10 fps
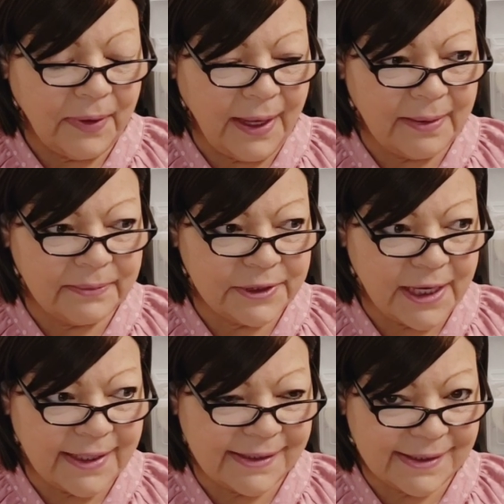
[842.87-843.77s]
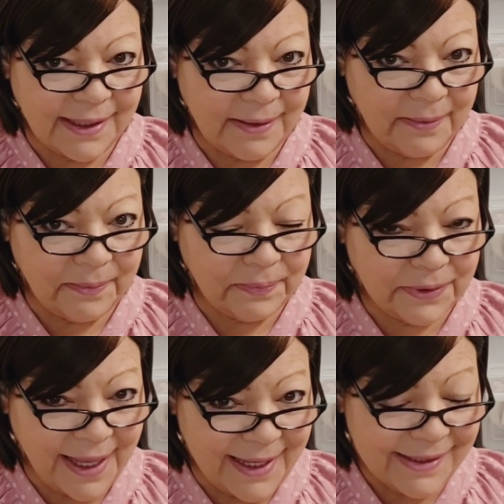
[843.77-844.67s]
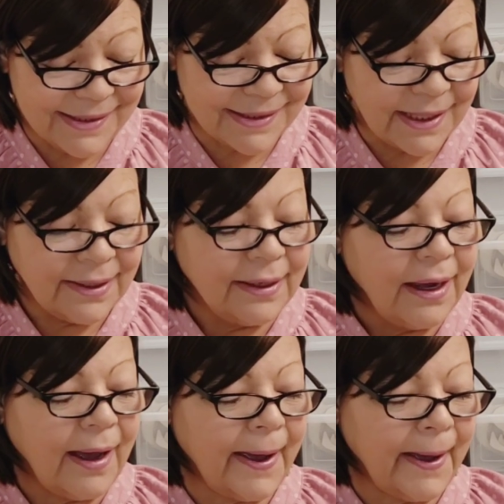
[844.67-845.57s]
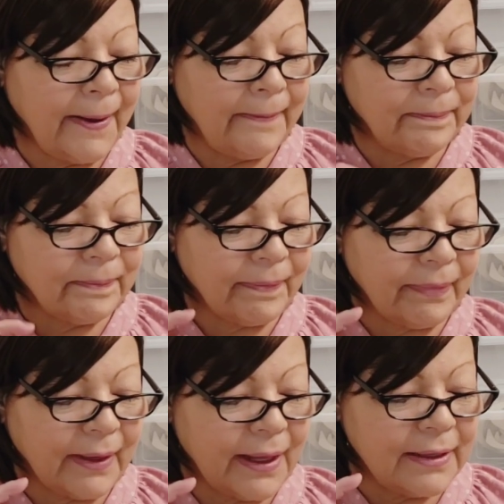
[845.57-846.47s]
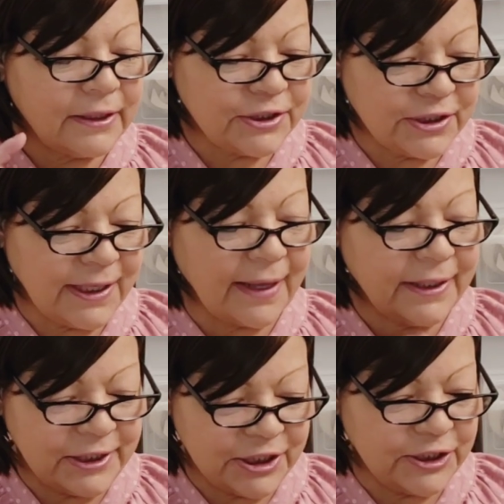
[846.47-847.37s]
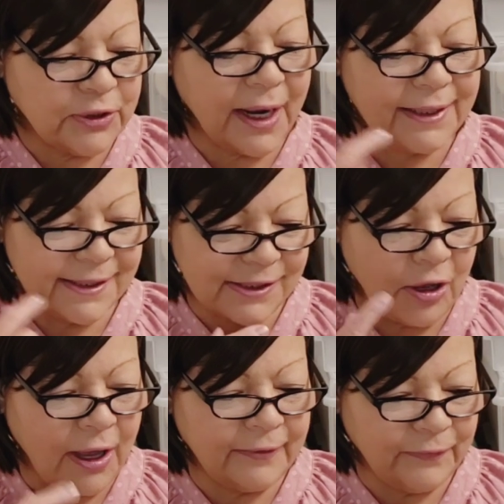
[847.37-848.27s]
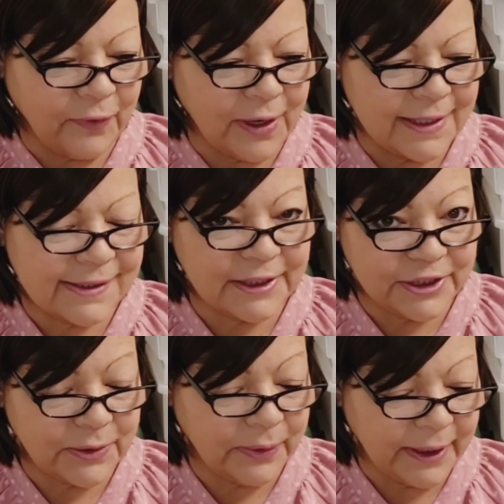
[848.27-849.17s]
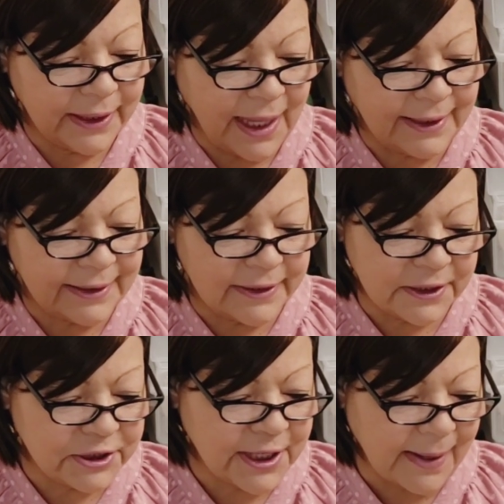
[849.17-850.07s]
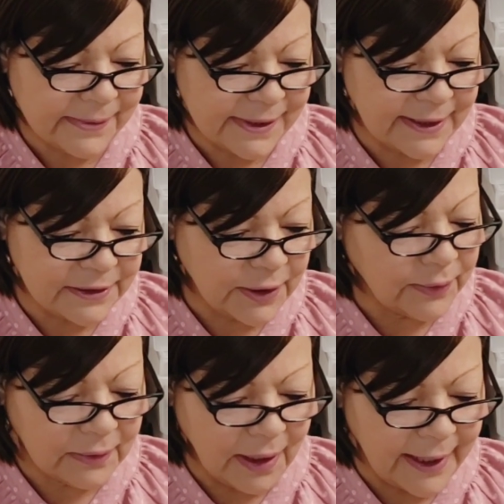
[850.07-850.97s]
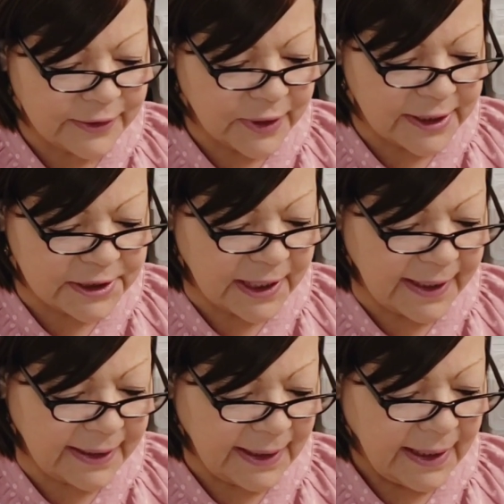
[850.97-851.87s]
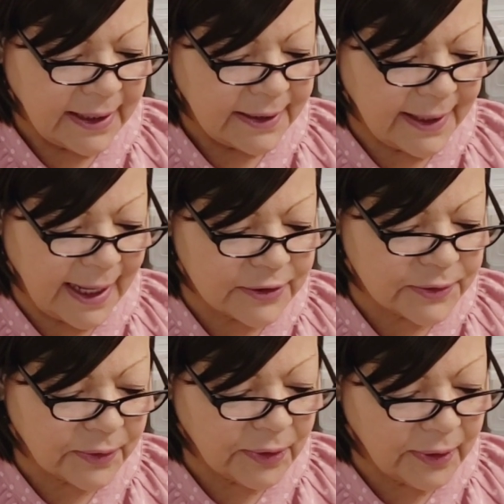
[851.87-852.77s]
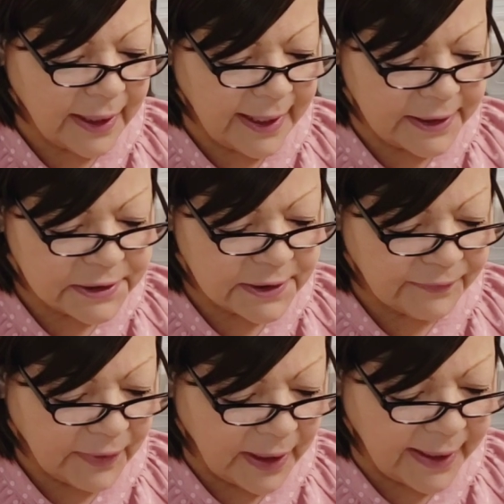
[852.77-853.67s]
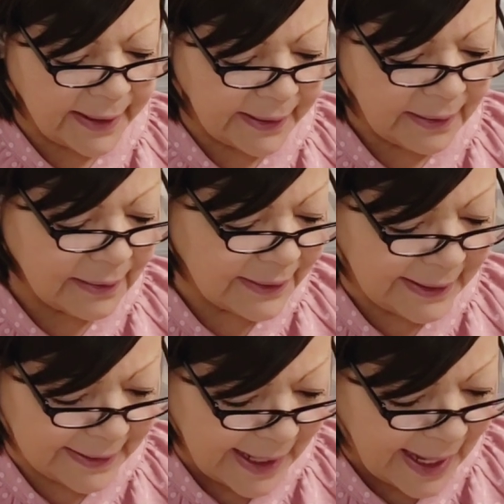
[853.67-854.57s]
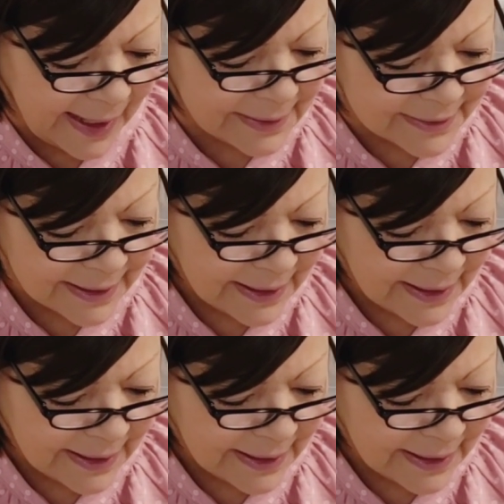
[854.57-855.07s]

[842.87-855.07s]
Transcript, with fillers: MJ's place. Um, she, I think she tried this on for us and she really liked it. The chapstick Total Hydration, Natural Age Defying, need that.